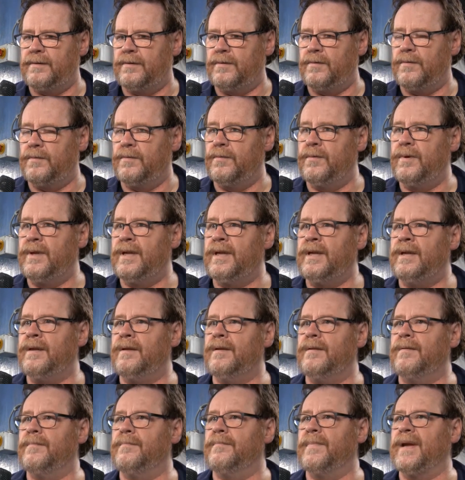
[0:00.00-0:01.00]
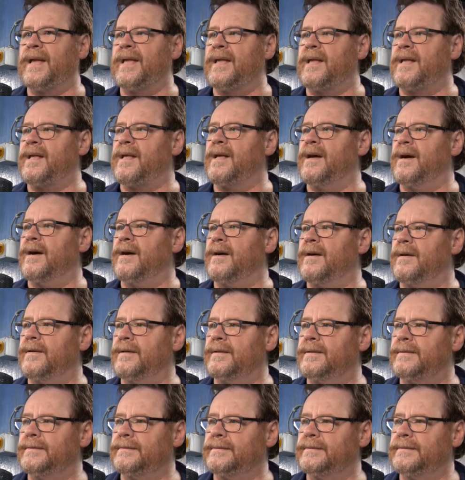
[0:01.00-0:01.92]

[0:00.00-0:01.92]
We make a